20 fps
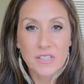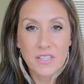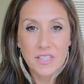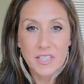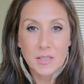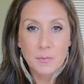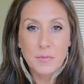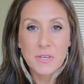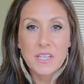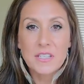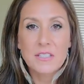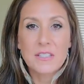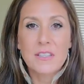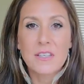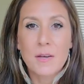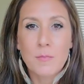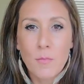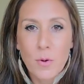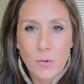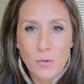I speak to the
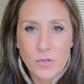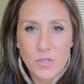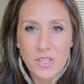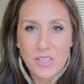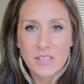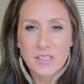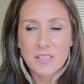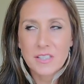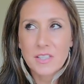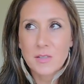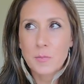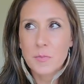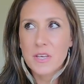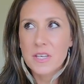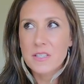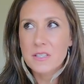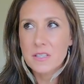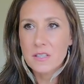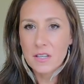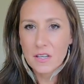emotions. I speak
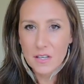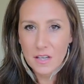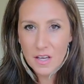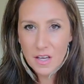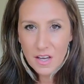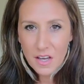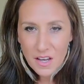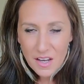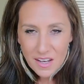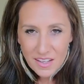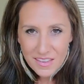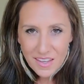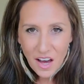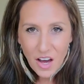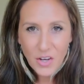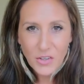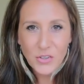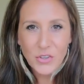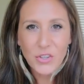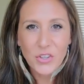to the
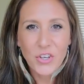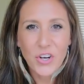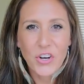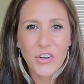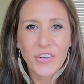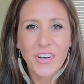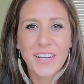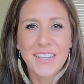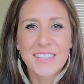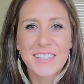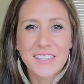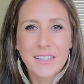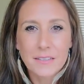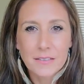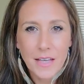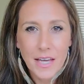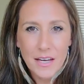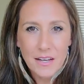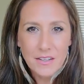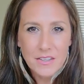undercurrents, the
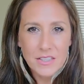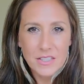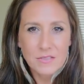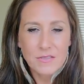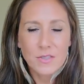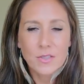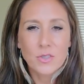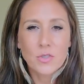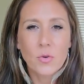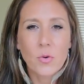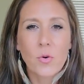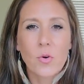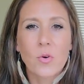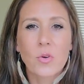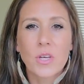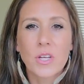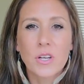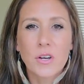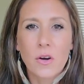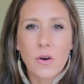layers of the soul,
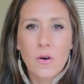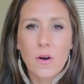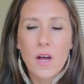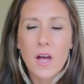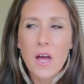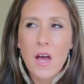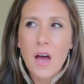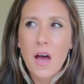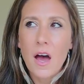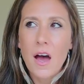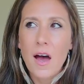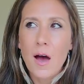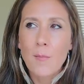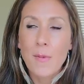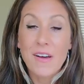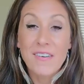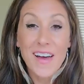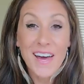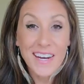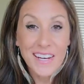you know.
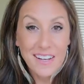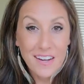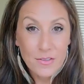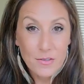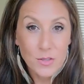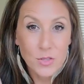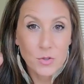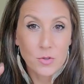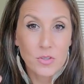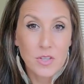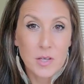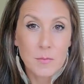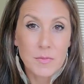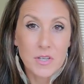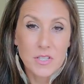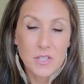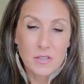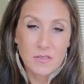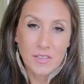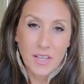I've had another soul
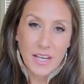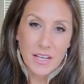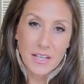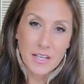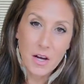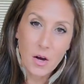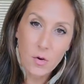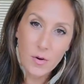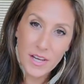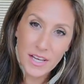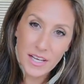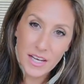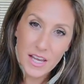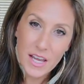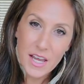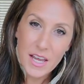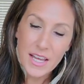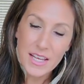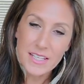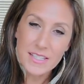image of like going
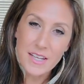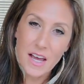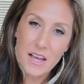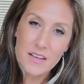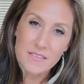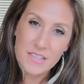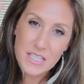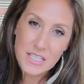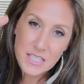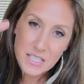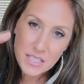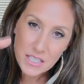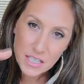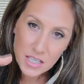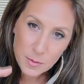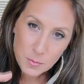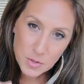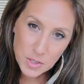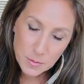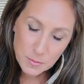and diving
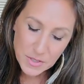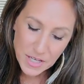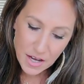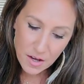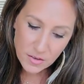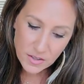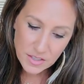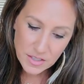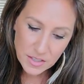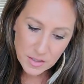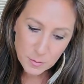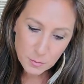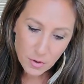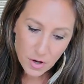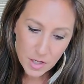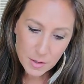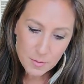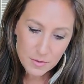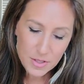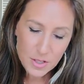deep, deep down into the
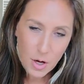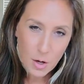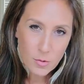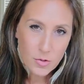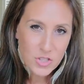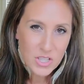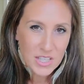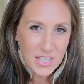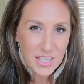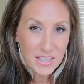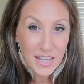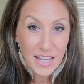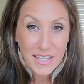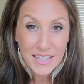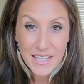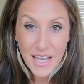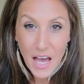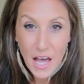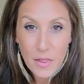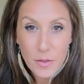bottom of the ocean and like
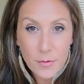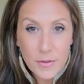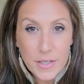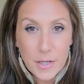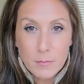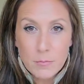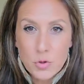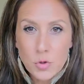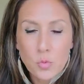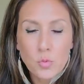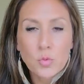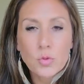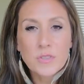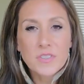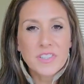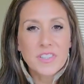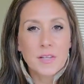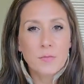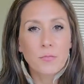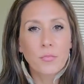gathering up jewels
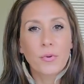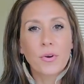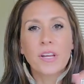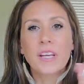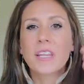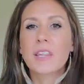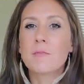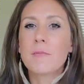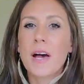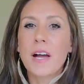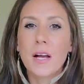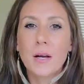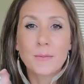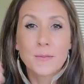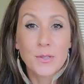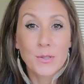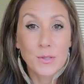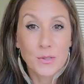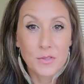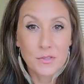and then bringing them back up
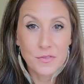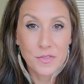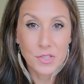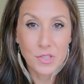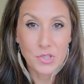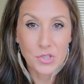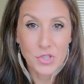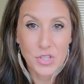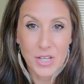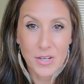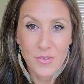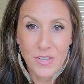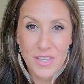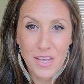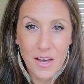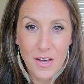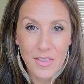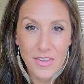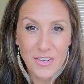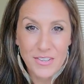to the surface to share with
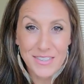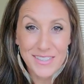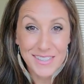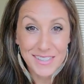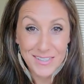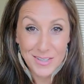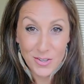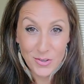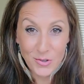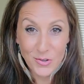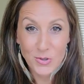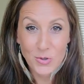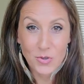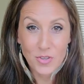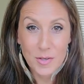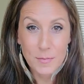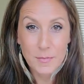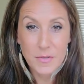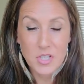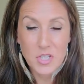others. That's another soul
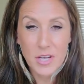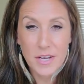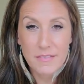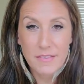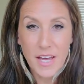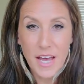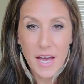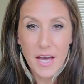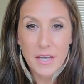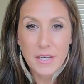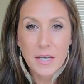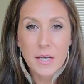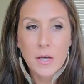image I've had.